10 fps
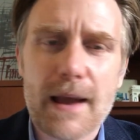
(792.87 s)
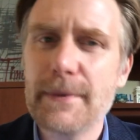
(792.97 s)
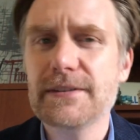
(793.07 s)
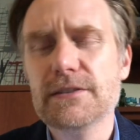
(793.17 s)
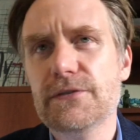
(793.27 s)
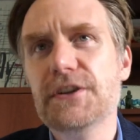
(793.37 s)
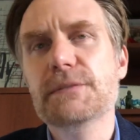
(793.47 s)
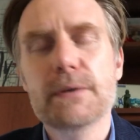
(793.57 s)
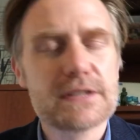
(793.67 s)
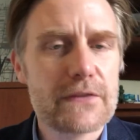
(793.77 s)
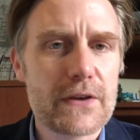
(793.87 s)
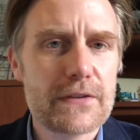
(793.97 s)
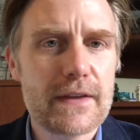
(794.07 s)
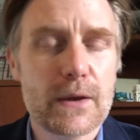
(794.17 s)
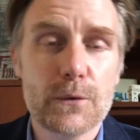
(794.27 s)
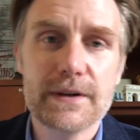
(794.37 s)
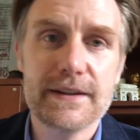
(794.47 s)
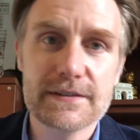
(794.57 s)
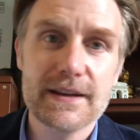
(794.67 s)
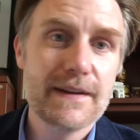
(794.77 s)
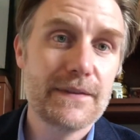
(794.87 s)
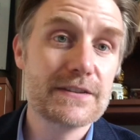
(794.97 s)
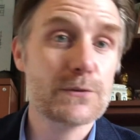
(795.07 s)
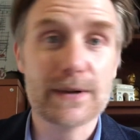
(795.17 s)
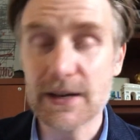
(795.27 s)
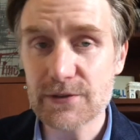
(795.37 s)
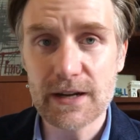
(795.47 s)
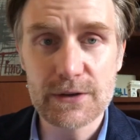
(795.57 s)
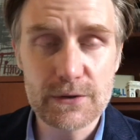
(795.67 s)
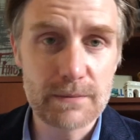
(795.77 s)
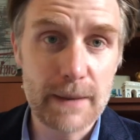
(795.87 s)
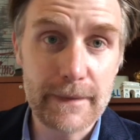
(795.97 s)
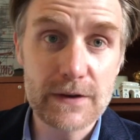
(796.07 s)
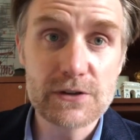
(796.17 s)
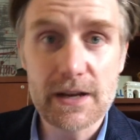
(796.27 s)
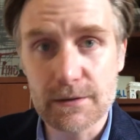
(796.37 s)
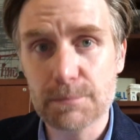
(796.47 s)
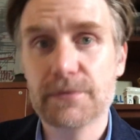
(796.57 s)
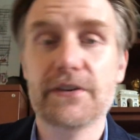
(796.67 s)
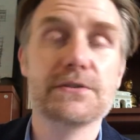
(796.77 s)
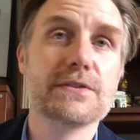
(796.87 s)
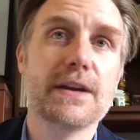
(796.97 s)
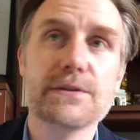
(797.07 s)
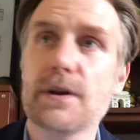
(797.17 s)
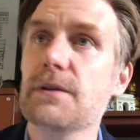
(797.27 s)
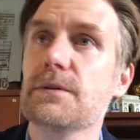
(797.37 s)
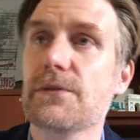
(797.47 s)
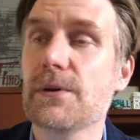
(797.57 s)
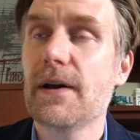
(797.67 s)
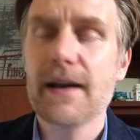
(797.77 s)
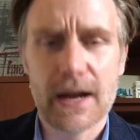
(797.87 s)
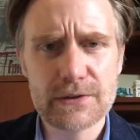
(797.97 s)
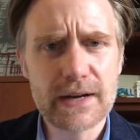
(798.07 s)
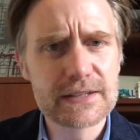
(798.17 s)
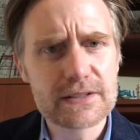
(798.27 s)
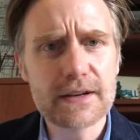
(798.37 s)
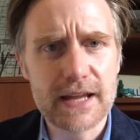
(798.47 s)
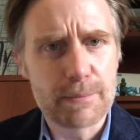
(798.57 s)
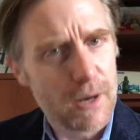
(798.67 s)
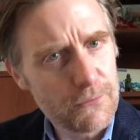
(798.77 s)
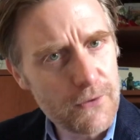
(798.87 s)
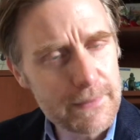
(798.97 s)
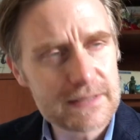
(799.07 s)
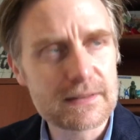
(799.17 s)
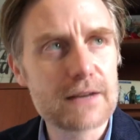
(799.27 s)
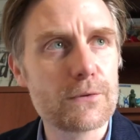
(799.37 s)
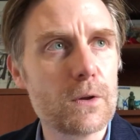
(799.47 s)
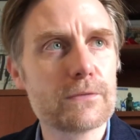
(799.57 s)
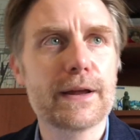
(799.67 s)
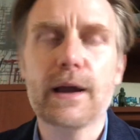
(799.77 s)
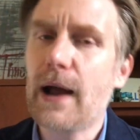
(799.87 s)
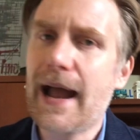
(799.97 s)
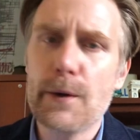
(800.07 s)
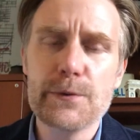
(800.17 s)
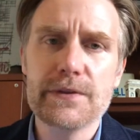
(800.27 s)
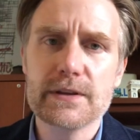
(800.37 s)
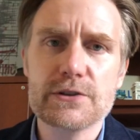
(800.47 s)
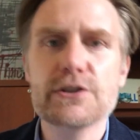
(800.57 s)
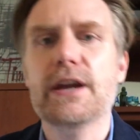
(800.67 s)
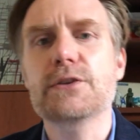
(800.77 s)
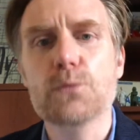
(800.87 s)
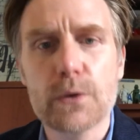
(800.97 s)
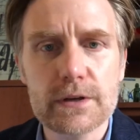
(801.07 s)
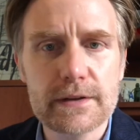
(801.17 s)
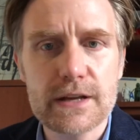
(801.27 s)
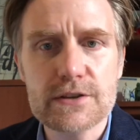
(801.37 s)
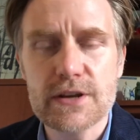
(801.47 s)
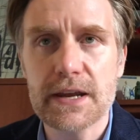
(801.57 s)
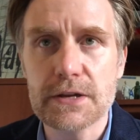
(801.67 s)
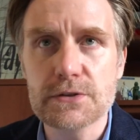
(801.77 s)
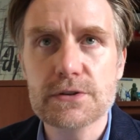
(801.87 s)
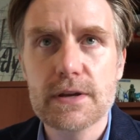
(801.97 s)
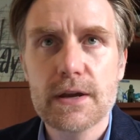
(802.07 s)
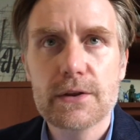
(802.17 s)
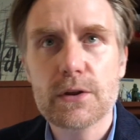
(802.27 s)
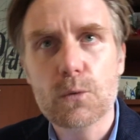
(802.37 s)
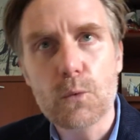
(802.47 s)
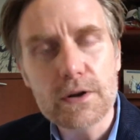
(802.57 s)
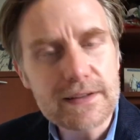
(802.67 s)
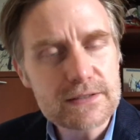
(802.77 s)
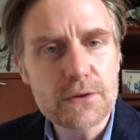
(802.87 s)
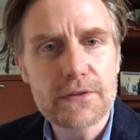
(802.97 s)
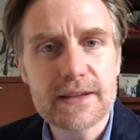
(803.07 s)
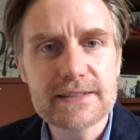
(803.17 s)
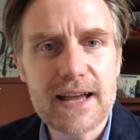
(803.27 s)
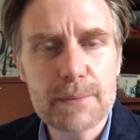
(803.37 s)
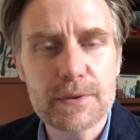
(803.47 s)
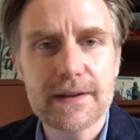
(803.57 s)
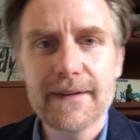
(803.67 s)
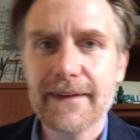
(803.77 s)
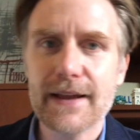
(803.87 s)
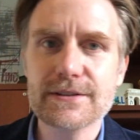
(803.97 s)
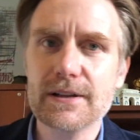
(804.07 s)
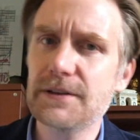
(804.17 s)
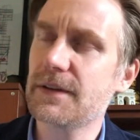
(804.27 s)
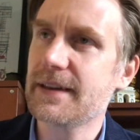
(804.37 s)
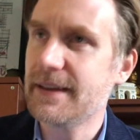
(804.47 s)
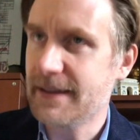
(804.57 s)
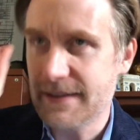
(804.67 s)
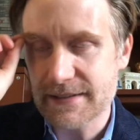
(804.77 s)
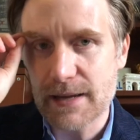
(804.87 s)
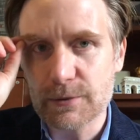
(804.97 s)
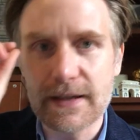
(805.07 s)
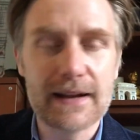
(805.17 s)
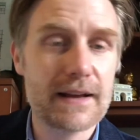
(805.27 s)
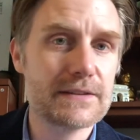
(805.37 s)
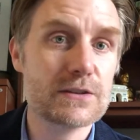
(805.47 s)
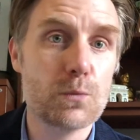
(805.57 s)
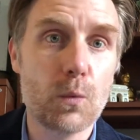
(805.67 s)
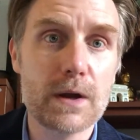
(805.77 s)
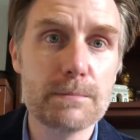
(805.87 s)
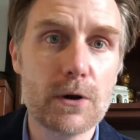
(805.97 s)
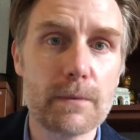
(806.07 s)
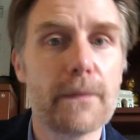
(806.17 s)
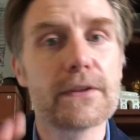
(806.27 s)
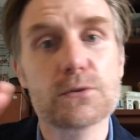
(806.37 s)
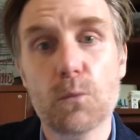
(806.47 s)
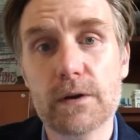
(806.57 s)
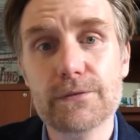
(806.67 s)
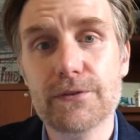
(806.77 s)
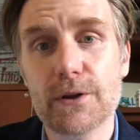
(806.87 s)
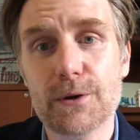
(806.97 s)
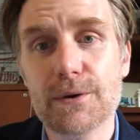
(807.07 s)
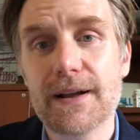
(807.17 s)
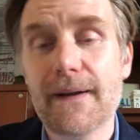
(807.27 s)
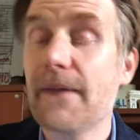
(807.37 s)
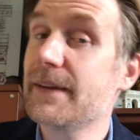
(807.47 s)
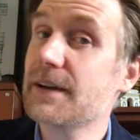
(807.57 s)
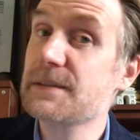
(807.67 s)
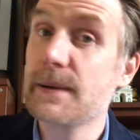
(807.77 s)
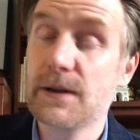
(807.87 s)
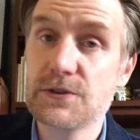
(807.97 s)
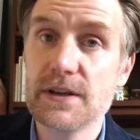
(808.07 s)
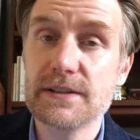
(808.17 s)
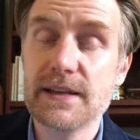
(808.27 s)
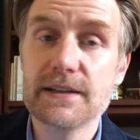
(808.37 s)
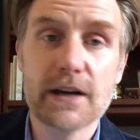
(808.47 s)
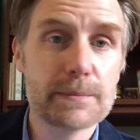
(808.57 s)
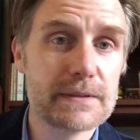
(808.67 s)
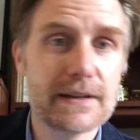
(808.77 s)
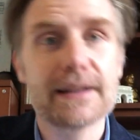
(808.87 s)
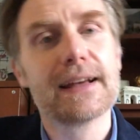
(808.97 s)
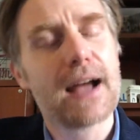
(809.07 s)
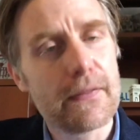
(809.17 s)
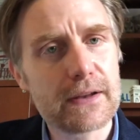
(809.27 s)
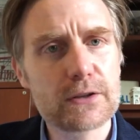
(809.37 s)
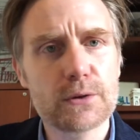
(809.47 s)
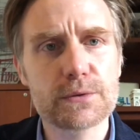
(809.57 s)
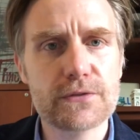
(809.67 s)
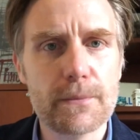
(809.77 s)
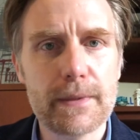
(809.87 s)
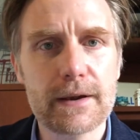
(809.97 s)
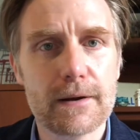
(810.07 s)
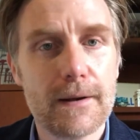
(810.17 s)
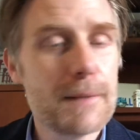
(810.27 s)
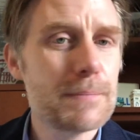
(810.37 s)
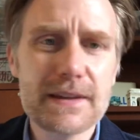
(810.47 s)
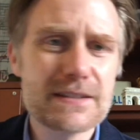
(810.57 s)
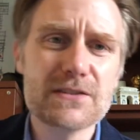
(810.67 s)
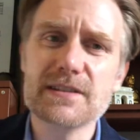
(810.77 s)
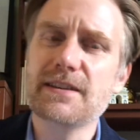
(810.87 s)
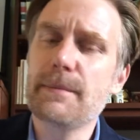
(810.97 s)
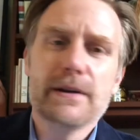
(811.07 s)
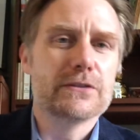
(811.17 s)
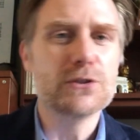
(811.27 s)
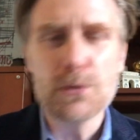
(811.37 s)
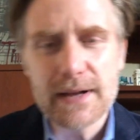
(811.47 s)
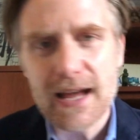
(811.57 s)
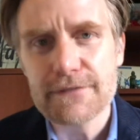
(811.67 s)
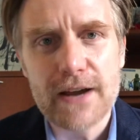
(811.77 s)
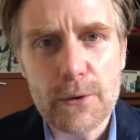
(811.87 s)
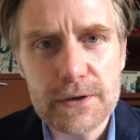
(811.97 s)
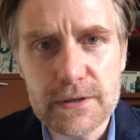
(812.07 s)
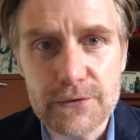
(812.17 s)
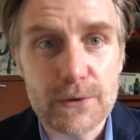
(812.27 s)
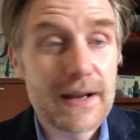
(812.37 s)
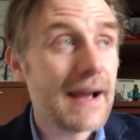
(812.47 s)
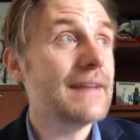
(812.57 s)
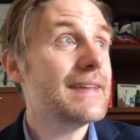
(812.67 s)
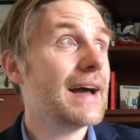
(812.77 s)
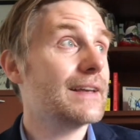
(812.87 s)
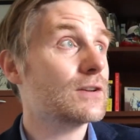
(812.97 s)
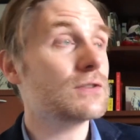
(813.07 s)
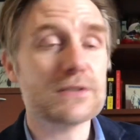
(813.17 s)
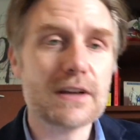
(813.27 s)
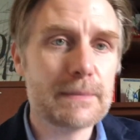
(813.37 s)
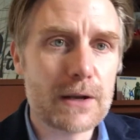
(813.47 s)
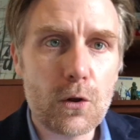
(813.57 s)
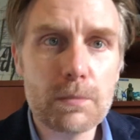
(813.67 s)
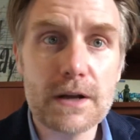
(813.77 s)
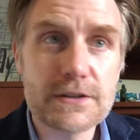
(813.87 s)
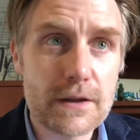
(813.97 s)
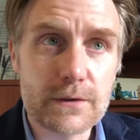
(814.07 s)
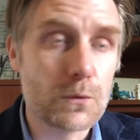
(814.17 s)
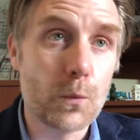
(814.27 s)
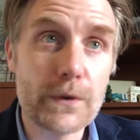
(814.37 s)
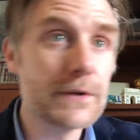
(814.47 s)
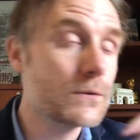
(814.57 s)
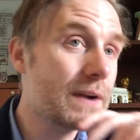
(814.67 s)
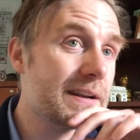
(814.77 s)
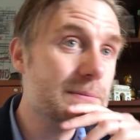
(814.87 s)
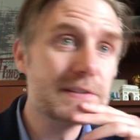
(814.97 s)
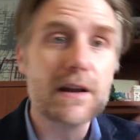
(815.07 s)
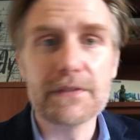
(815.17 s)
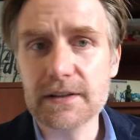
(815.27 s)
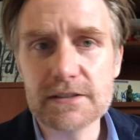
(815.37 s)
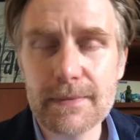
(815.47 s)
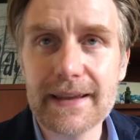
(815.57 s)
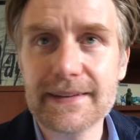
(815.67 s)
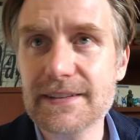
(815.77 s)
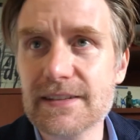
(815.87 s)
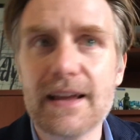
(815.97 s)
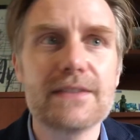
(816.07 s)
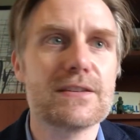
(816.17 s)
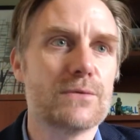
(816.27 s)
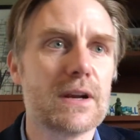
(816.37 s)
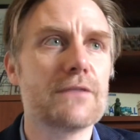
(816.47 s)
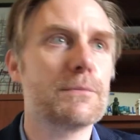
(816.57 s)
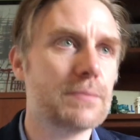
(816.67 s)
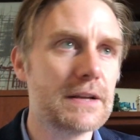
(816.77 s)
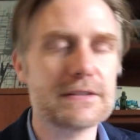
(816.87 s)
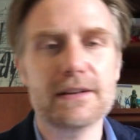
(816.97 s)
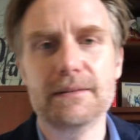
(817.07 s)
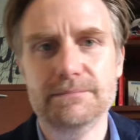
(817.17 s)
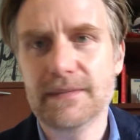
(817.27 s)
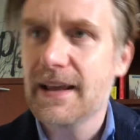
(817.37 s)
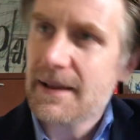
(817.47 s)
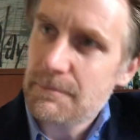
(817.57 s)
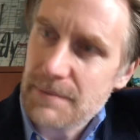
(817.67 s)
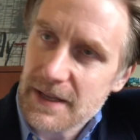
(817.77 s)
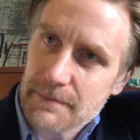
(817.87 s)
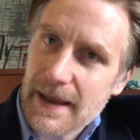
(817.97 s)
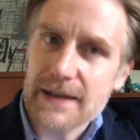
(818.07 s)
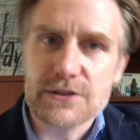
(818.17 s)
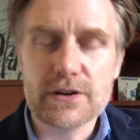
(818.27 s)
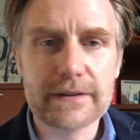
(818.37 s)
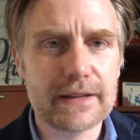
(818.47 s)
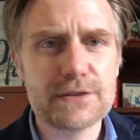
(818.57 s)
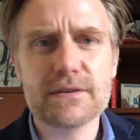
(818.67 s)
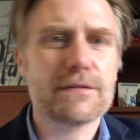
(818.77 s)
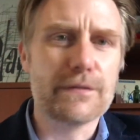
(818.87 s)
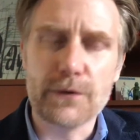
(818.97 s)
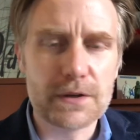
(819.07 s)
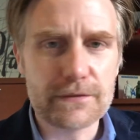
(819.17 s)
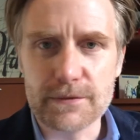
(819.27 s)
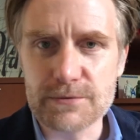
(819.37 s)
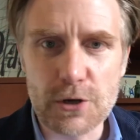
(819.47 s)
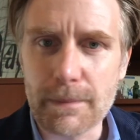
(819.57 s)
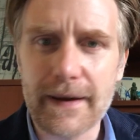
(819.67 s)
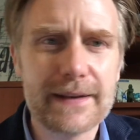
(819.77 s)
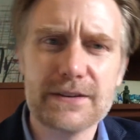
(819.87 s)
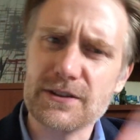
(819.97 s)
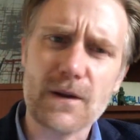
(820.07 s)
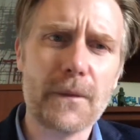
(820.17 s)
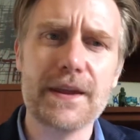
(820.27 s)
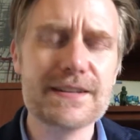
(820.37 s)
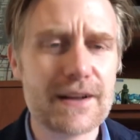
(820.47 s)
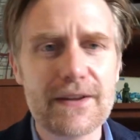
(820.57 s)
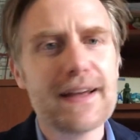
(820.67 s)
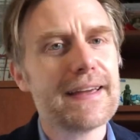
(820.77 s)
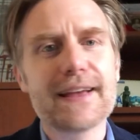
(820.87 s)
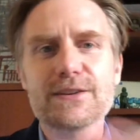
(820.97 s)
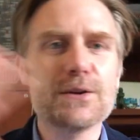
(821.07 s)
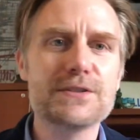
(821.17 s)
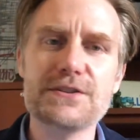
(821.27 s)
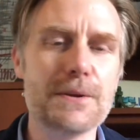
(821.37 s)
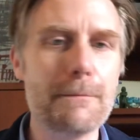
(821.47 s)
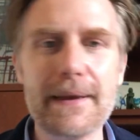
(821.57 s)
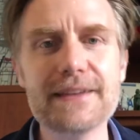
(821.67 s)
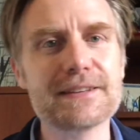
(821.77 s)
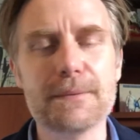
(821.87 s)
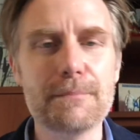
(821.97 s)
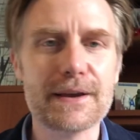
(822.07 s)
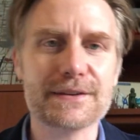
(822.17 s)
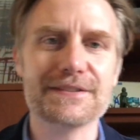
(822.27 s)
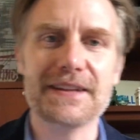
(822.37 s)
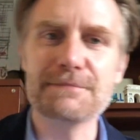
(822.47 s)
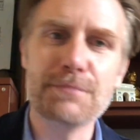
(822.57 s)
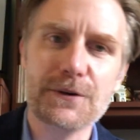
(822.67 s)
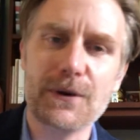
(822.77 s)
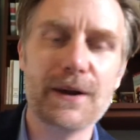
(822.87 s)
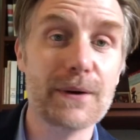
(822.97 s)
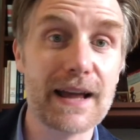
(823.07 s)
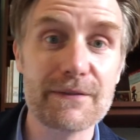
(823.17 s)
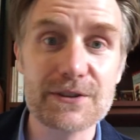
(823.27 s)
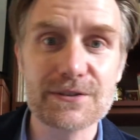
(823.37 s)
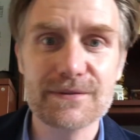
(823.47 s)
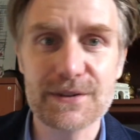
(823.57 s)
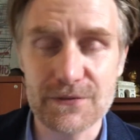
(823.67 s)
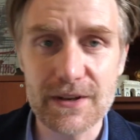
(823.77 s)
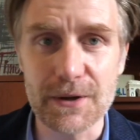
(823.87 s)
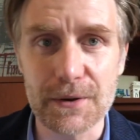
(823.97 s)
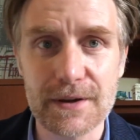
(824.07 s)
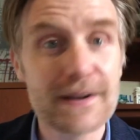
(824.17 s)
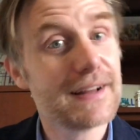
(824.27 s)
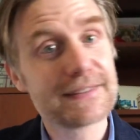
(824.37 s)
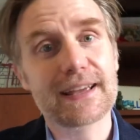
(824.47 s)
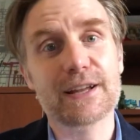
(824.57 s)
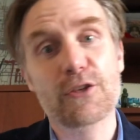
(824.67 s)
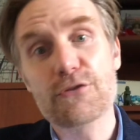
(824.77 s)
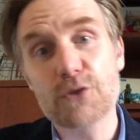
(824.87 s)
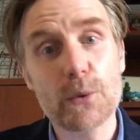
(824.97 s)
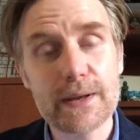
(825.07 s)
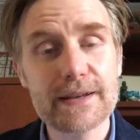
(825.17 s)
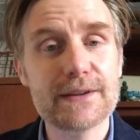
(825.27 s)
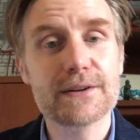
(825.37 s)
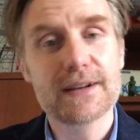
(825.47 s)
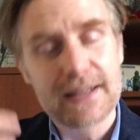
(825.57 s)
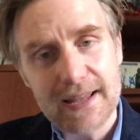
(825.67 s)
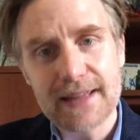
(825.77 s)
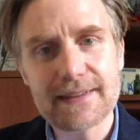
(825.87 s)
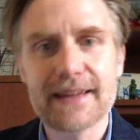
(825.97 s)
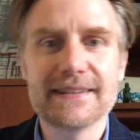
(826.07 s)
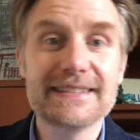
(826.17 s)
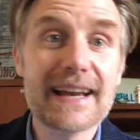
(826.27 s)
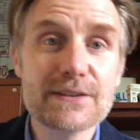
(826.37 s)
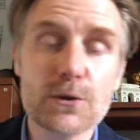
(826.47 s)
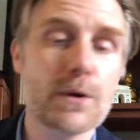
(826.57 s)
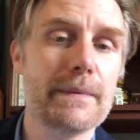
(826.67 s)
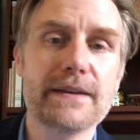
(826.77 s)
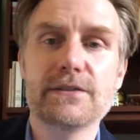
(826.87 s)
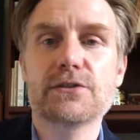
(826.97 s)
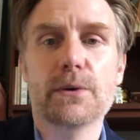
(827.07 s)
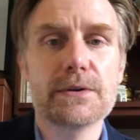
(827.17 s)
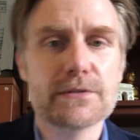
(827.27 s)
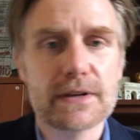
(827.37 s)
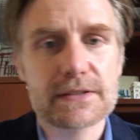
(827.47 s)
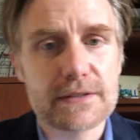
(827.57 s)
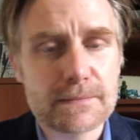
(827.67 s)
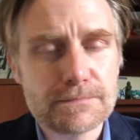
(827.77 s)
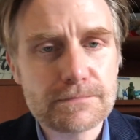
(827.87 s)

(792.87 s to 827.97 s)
It's such a very specific thing where this is what I try and do in my main channel, Professor Sky's Record Review. I try to study hip-hop from this level of how do things change? Where do they change? Where do these little things happen? It's clear that he's able to analyze this one moment, this one flow, and then he talks about how Jay-Z adopted it, and then it goes from there. But this is just in the middle of a 2.5-hour interview. And yeah, he's also talking about a whole bunch of other weird random stuff that doesn't make any sense, and running for president, and being mad at John Legend for voting for Joe Biden, and just all this stuff. It's all such an amazing mix. That's part of why I want to have this video here, to kind of throw it in here and get to what makes it so interesting.